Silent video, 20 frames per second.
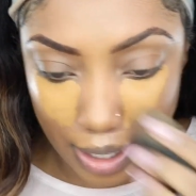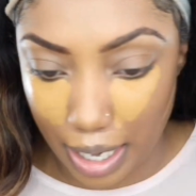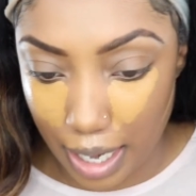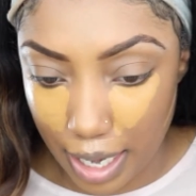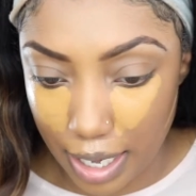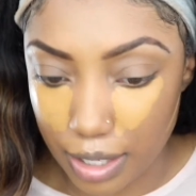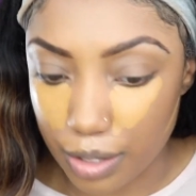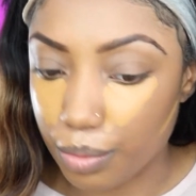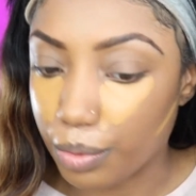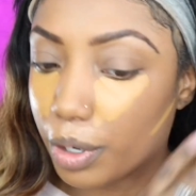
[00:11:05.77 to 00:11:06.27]

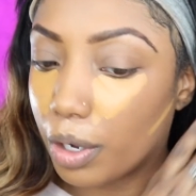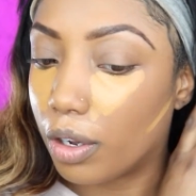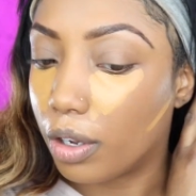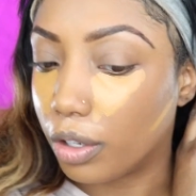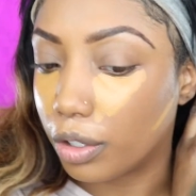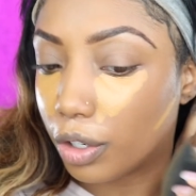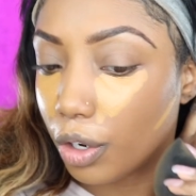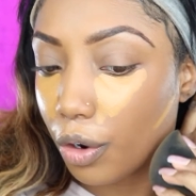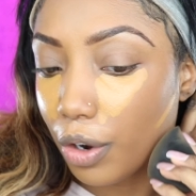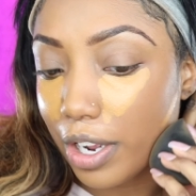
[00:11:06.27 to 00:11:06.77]
as we
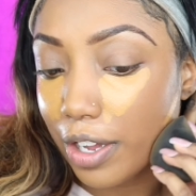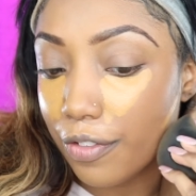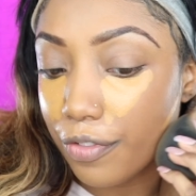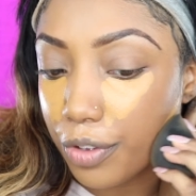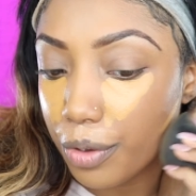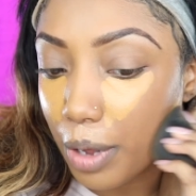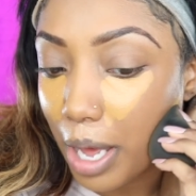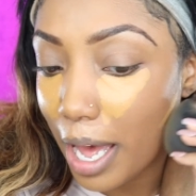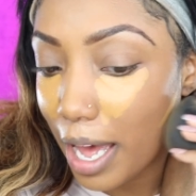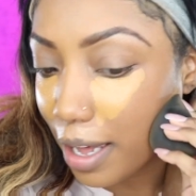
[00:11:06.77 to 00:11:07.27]
all know,
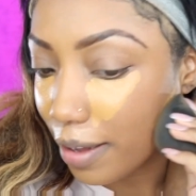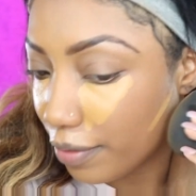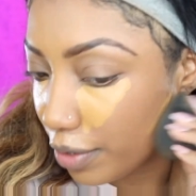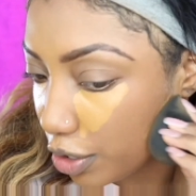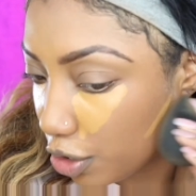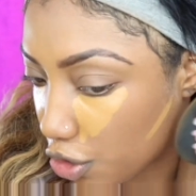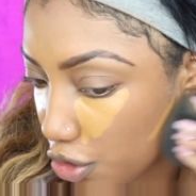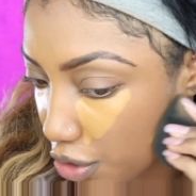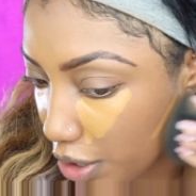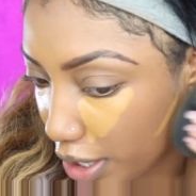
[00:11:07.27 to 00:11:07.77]
if you
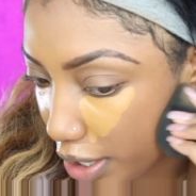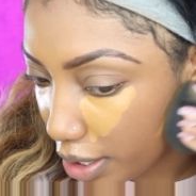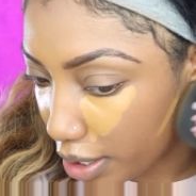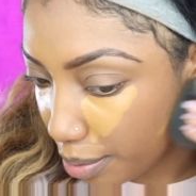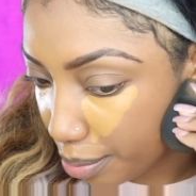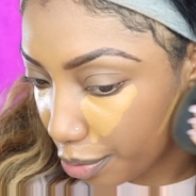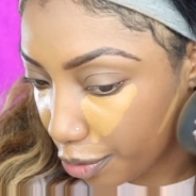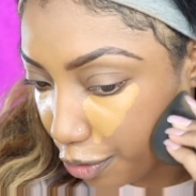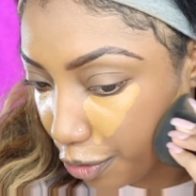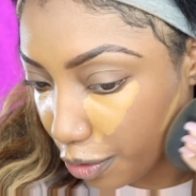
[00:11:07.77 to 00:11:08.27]
haven't tried
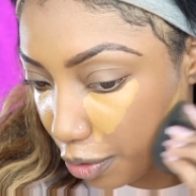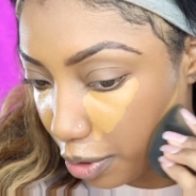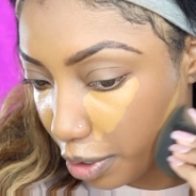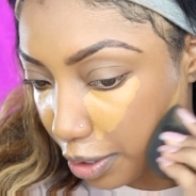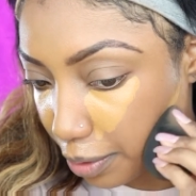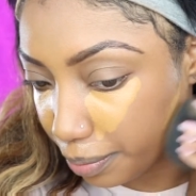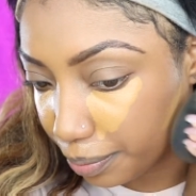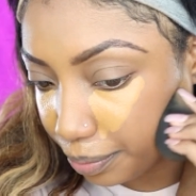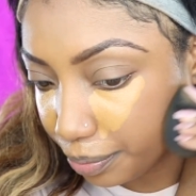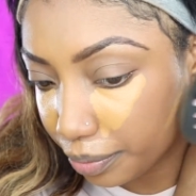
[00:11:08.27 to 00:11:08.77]
it
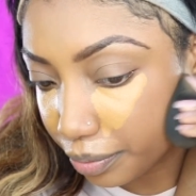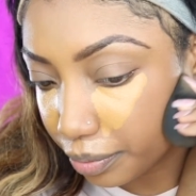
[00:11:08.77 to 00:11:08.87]
before,